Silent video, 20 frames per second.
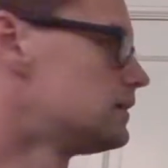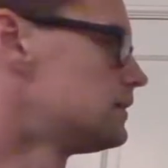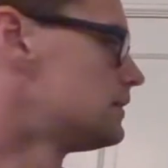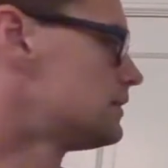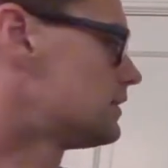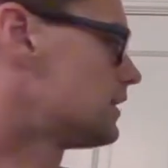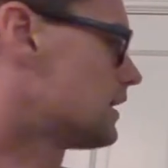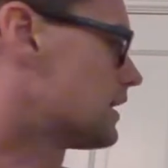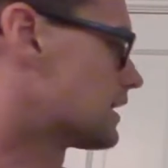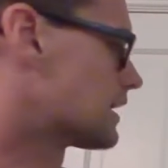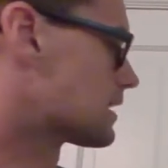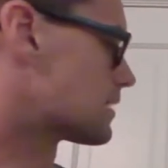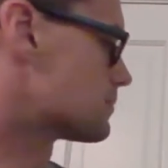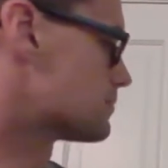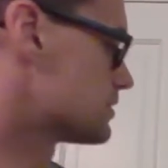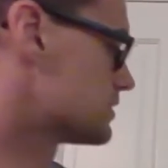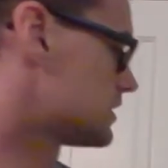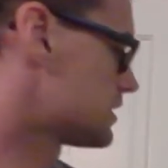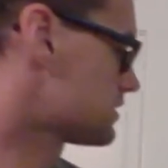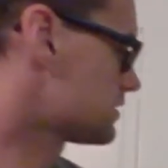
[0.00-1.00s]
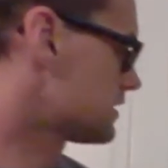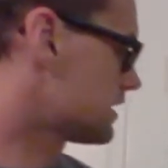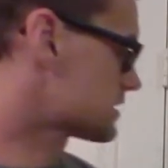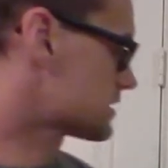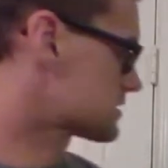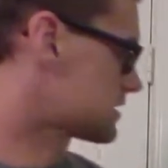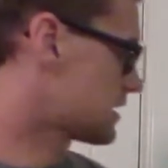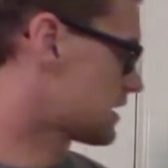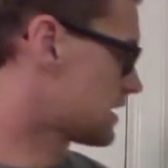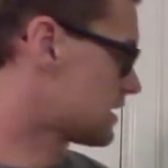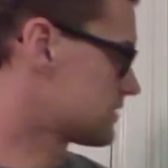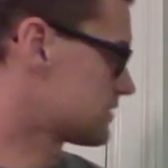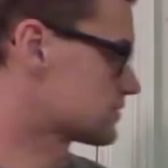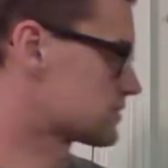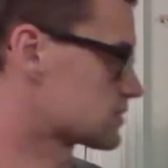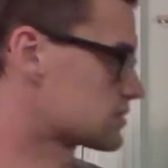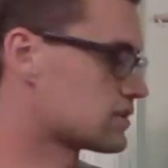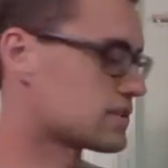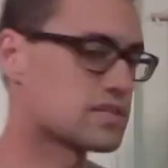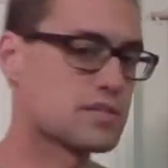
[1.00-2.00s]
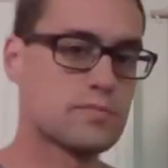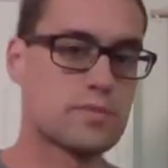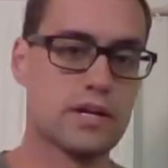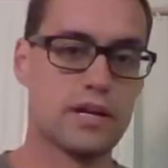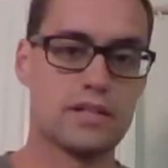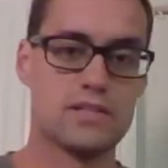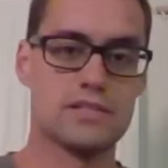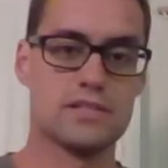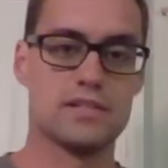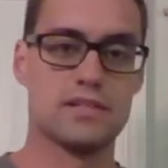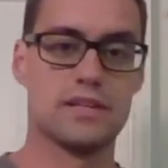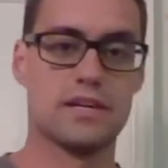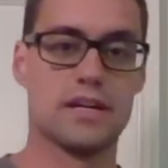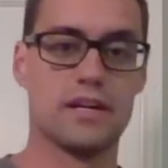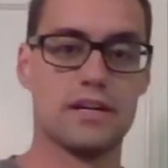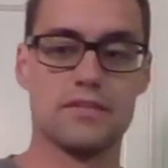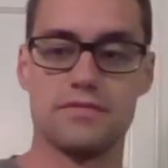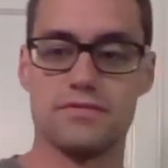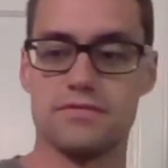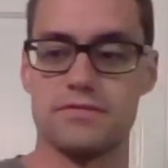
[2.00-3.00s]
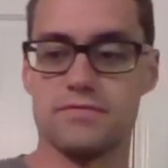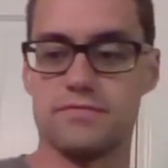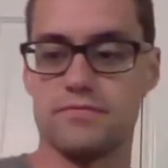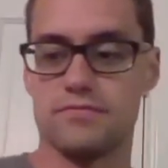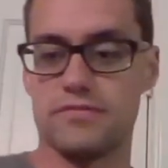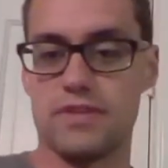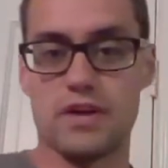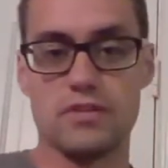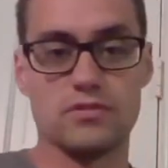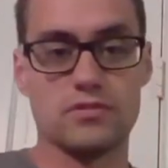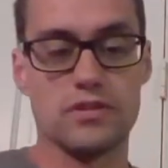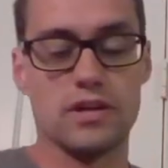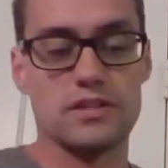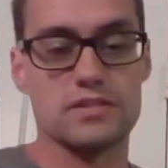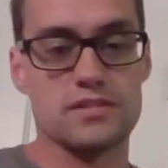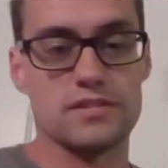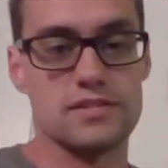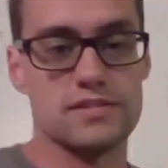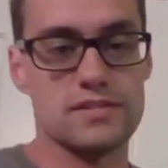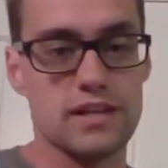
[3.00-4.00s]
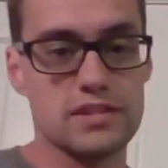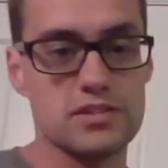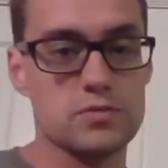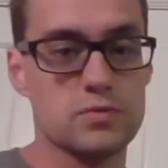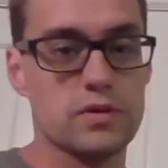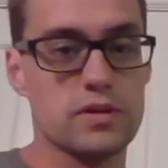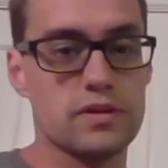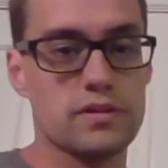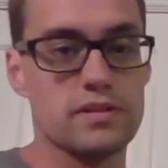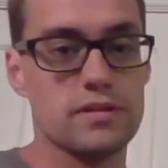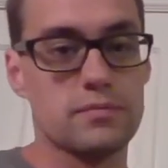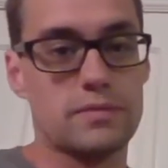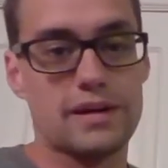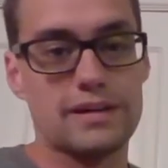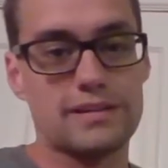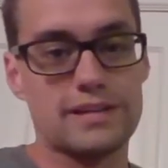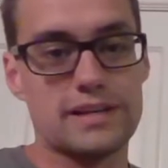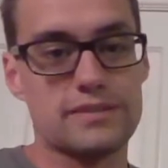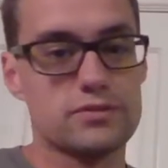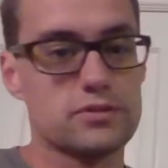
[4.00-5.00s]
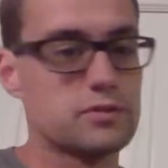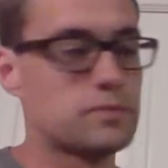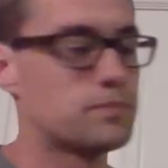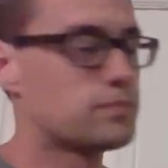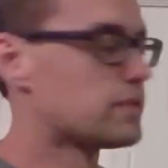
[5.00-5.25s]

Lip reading: But nonetheless, I have a system against it that I've found great success with at my level